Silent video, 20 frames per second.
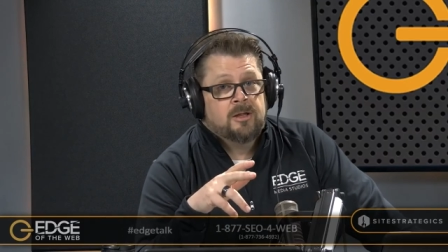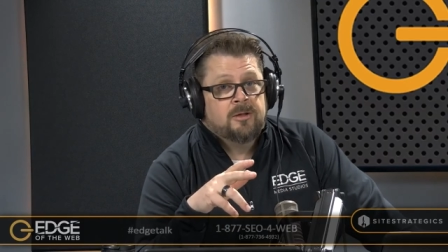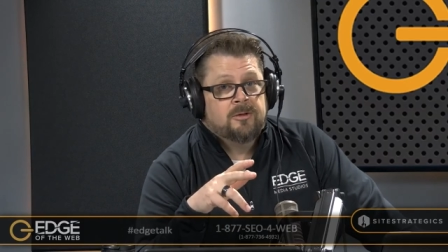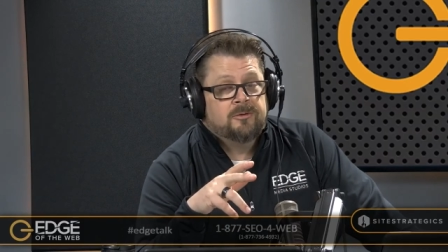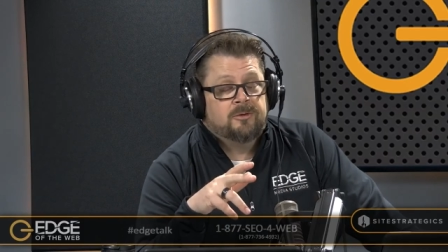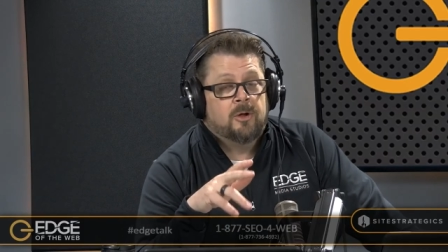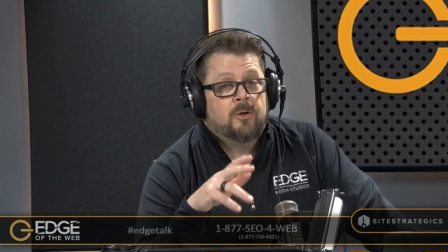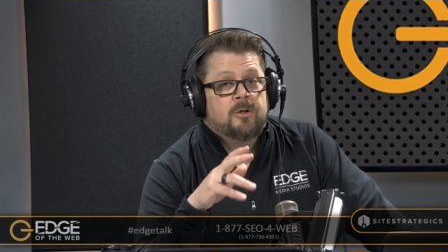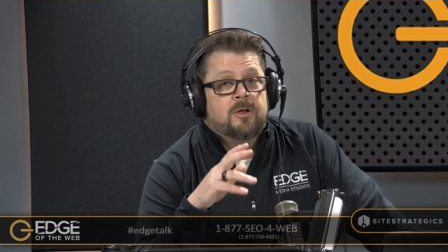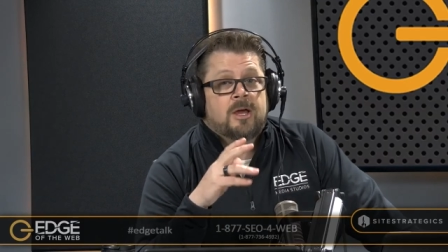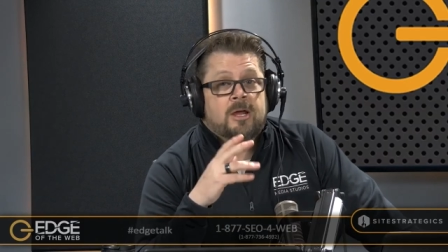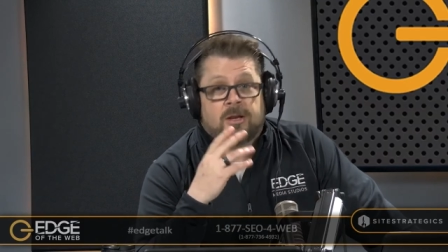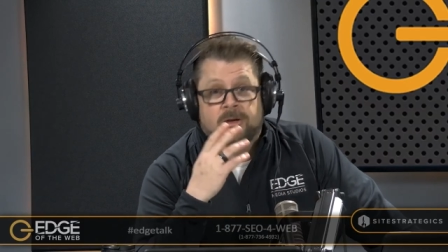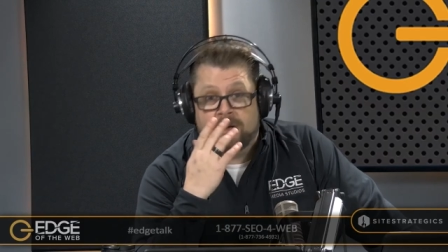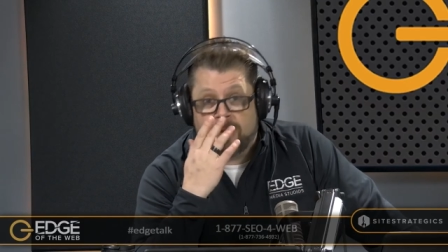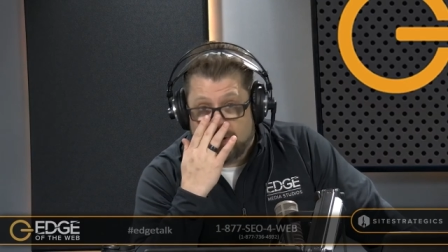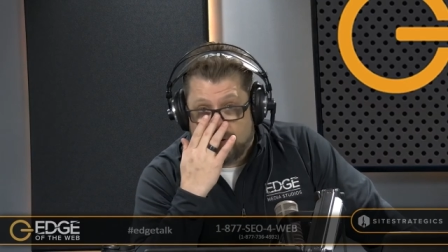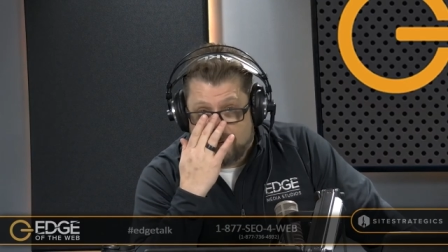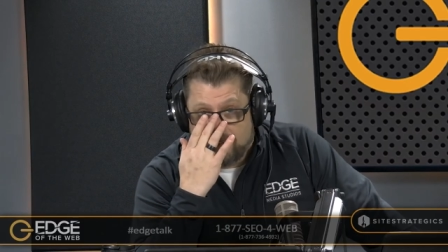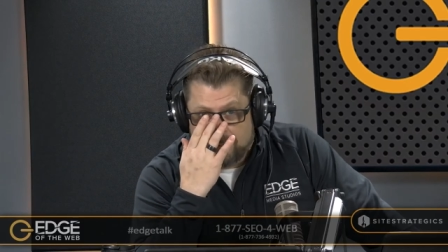So you got to
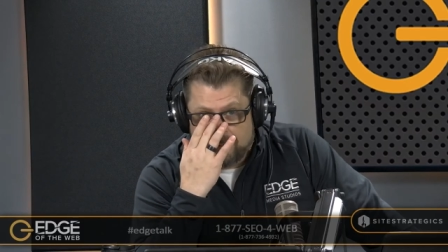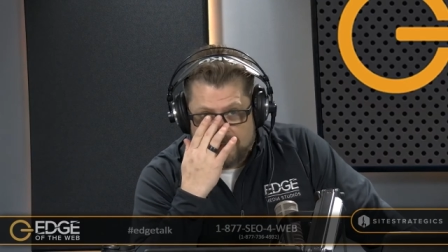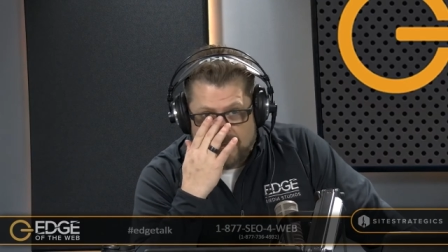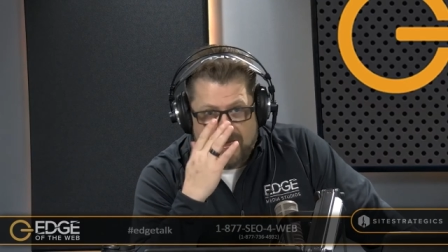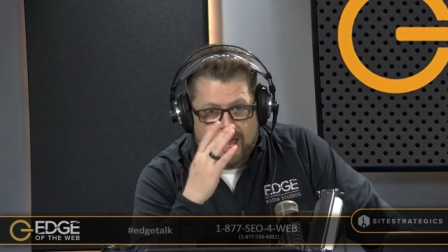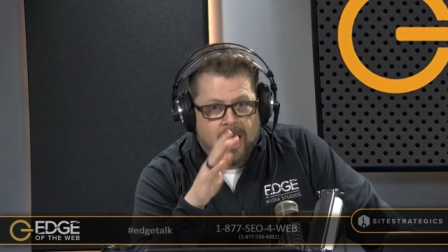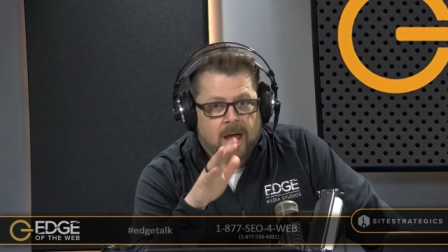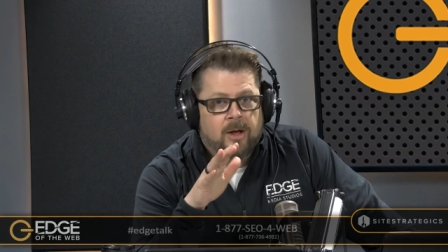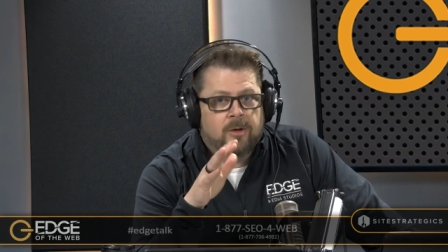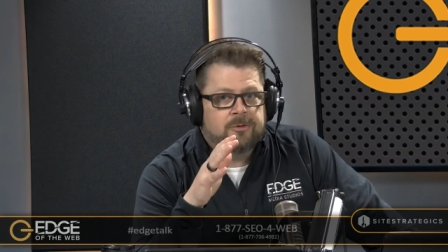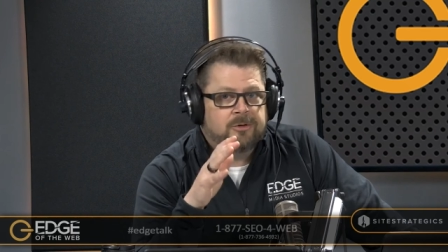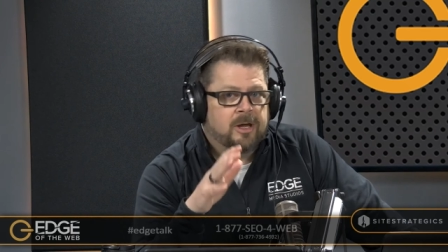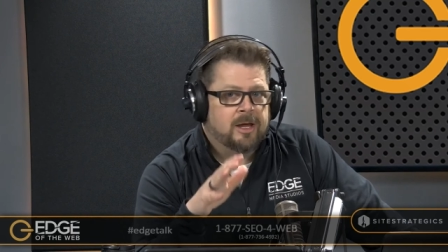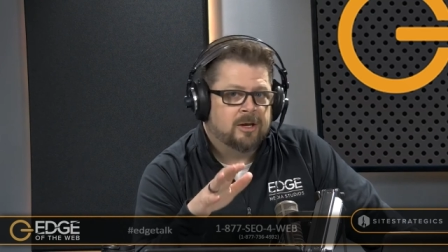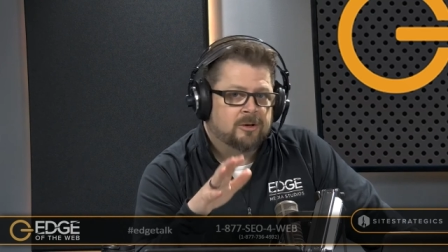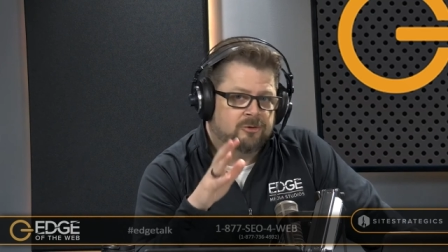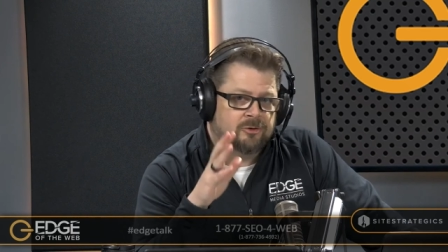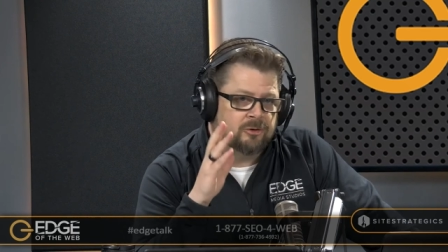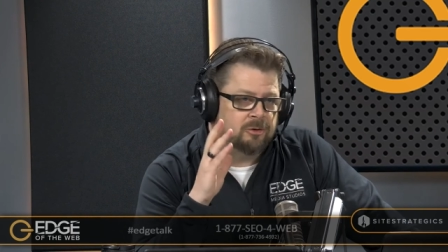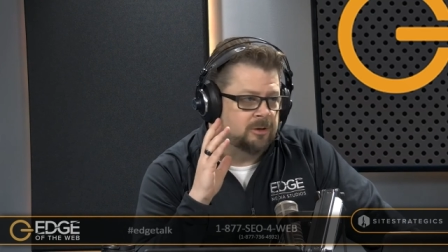know how to
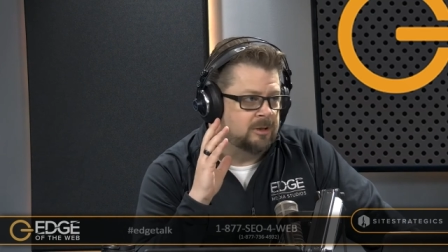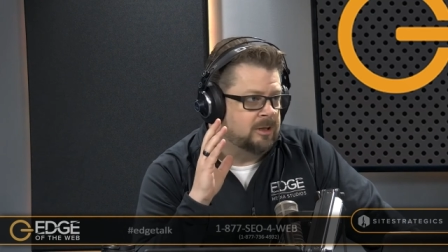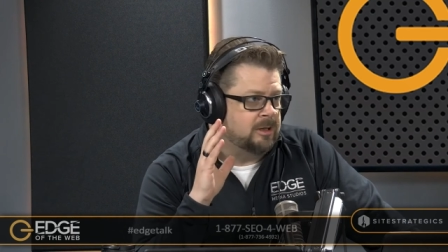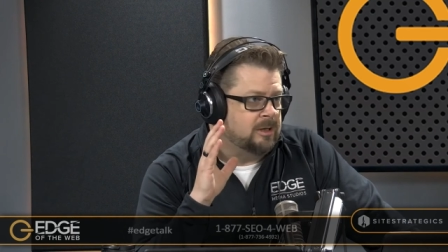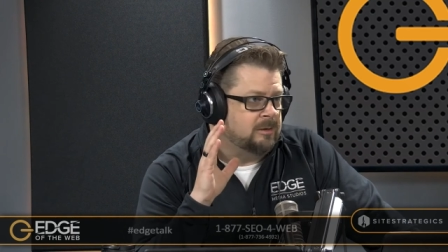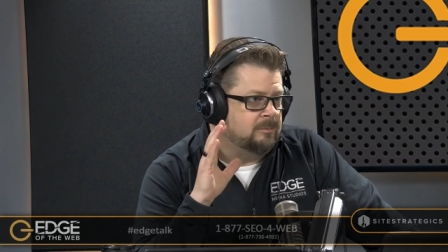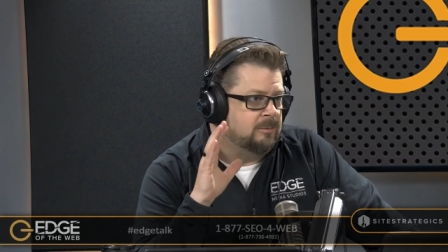actually